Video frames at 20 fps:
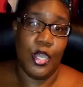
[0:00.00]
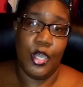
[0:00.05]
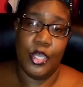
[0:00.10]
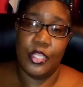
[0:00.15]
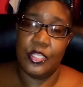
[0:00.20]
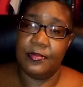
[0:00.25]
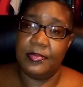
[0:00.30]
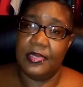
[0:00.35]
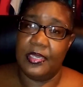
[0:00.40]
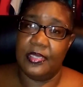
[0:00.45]

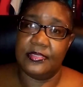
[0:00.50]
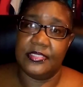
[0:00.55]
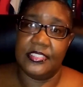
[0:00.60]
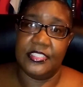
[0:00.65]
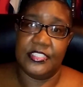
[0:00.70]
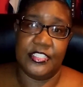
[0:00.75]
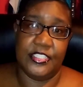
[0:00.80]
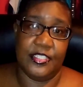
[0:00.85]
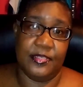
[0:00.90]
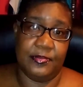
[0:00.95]
All about
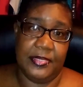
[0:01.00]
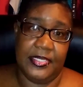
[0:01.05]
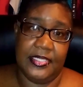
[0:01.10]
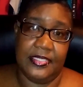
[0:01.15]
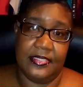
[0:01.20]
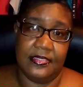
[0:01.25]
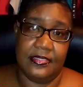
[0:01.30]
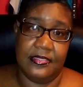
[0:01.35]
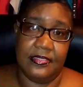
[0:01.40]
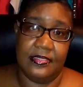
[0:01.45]
these young
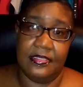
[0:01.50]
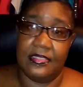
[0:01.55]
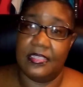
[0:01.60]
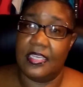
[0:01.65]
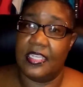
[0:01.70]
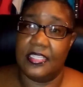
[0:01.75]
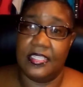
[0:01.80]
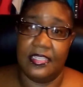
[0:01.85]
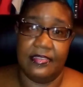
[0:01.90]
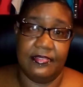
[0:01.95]
men.
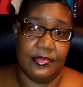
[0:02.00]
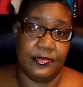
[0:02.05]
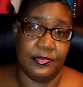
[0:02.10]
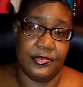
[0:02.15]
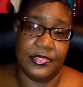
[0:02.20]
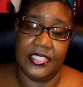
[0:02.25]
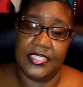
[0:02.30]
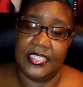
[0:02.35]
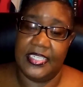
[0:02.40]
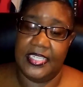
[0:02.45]
I love it
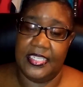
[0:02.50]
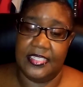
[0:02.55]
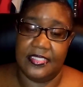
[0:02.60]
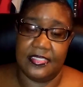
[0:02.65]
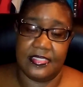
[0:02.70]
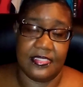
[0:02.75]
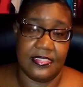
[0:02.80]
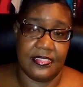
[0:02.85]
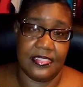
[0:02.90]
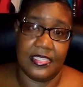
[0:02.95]
when they
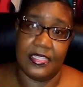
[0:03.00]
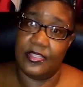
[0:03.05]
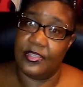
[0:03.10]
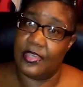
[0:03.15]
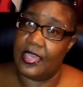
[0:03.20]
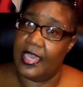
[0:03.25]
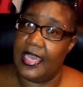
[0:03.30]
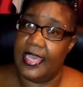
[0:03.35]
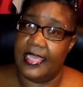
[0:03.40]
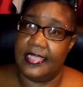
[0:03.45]
dance because they
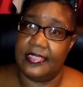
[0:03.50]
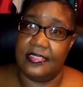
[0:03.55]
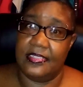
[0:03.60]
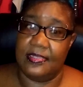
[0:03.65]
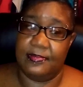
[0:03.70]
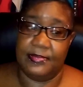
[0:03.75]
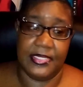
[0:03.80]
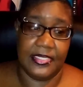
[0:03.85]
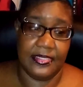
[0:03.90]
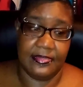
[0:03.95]
look hot. And
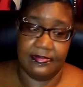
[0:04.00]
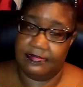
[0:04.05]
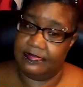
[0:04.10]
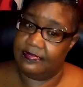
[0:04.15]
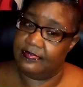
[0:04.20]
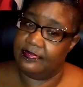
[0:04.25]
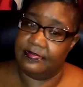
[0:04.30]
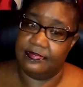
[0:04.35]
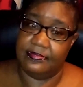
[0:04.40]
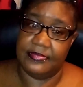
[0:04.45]
I'm like,
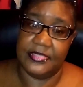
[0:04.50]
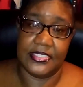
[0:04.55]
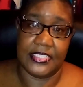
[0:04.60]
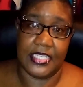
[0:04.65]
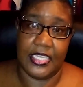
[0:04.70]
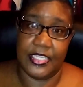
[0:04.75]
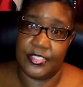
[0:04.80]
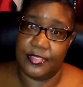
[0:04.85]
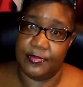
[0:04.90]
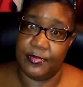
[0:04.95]
this
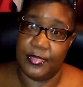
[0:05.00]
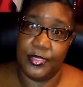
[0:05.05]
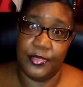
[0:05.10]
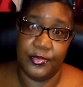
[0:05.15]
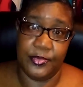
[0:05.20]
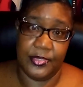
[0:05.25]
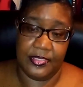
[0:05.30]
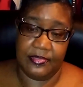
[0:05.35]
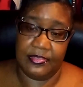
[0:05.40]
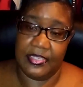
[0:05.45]
Aja
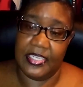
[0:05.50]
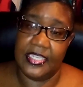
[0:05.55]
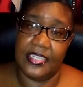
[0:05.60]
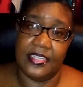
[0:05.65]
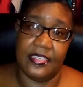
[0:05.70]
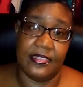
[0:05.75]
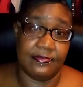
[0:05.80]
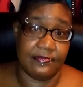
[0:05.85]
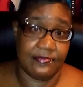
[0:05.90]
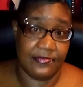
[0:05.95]
Manuna right
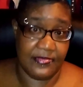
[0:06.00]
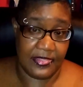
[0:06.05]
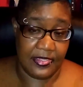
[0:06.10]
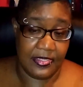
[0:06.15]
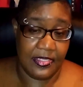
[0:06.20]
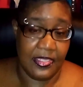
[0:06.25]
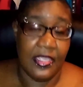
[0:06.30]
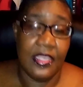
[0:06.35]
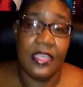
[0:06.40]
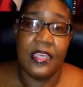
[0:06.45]
here,
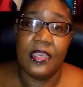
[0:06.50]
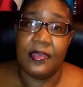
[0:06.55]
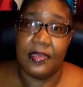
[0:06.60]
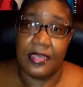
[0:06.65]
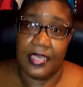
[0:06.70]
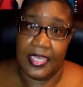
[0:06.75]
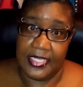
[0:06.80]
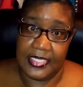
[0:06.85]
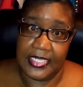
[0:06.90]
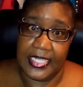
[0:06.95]

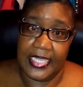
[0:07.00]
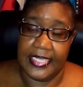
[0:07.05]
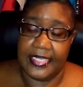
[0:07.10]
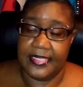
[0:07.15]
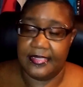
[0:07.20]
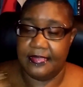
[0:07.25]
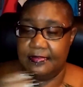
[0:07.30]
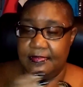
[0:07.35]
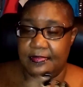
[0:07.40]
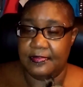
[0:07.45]
I
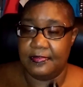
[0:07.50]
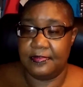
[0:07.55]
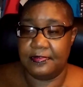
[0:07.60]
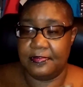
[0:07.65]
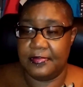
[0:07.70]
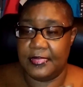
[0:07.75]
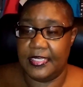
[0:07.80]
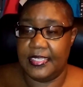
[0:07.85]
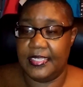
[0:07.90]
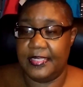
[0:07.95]
like.
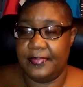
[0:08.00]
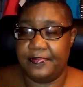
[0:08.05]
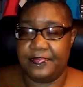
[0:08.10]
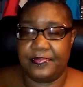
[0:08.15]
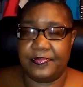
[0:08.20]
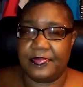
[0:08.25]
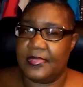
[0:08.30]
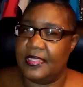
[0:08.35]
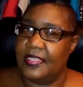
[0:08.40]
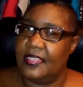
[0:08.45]
But
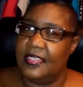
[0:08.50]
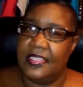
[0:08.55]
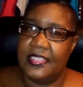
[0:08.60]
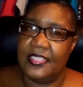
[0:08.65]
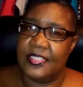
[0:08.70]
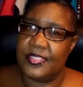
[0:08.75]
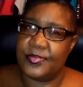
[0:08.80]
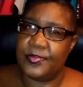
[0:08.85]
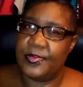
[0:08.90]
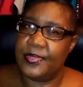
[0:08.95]

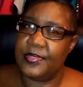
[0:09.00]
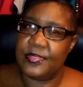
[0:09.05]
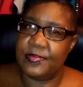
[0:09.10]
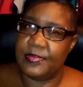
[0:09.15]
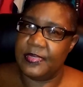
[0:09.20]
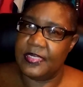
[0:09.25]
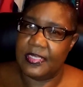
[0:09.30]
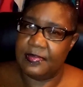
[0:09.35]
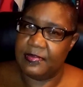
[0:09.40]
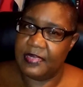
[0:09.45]
it's weird to
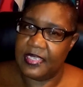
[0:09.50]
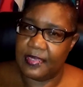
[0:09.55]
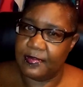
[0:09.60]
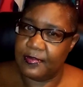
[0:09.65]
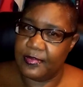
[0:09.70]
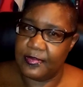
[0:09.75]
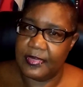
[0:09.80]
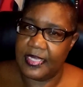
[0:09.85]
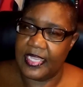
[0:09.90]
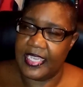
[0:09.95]
me they make
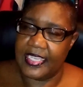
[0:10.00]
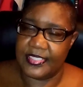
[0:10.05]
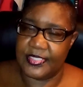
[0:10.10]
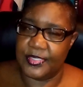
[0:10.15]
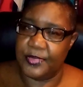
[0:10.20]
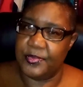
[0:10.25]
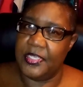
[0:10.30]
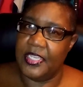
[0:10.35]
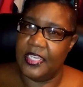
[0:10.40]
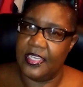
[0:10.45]
them act
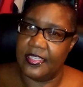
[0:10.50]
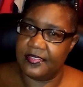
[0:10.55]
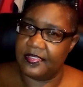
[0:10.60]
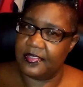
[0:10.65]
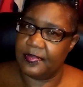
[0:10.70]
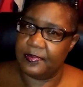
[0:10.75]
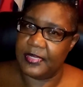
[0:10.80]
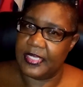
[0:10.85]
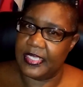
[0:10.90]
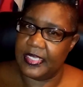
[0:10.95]
so young
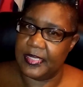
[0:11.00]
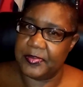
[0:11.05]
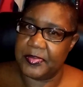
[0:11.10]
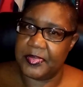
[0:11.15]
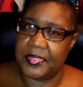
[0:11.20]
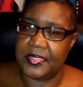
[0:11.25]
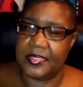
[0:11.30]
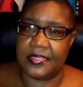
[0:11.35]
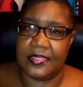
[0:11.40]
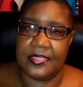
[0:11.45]

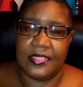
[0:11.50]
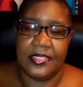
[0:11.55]
sometimes.